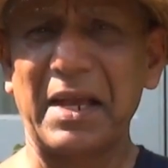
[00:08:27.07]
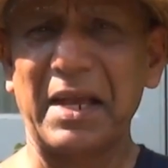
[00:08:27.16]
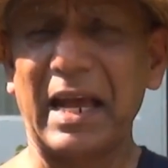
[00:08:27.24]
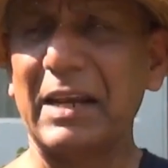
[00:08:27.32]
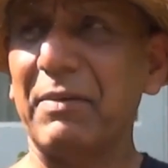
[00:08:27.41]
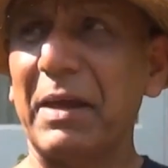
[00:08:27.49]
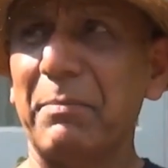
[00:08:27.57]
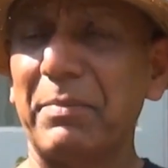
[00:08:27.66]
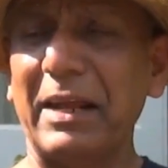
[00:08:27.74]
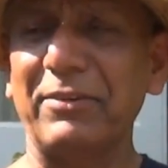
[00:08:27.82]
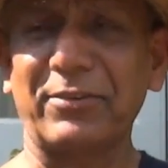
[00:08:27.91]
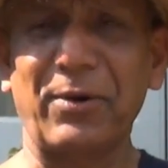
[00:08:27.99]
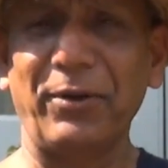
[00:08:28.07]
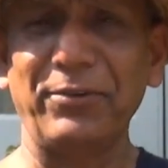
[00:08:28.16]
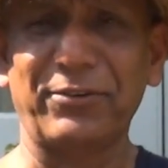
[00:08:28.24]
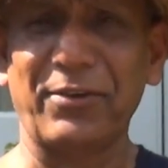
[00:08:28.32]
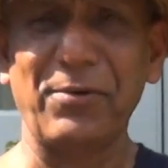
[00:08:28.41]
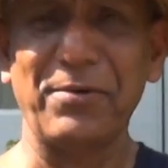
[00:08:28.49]
Anyway, plane's gone,
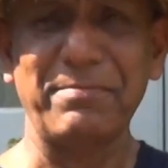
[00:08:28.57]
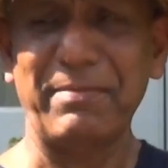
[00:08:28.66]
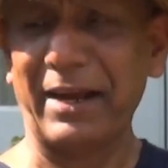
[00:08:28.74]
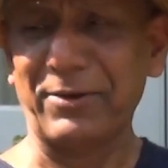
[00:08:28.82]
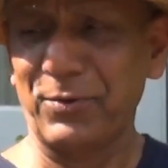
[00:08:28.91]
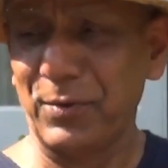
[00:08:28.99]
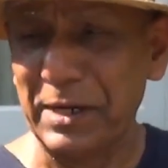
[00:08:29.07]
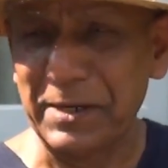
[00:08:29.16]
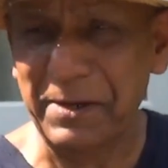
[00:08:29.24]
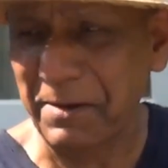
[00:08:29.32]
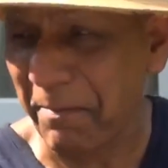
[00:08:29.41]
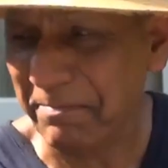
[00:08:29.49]
so back to work.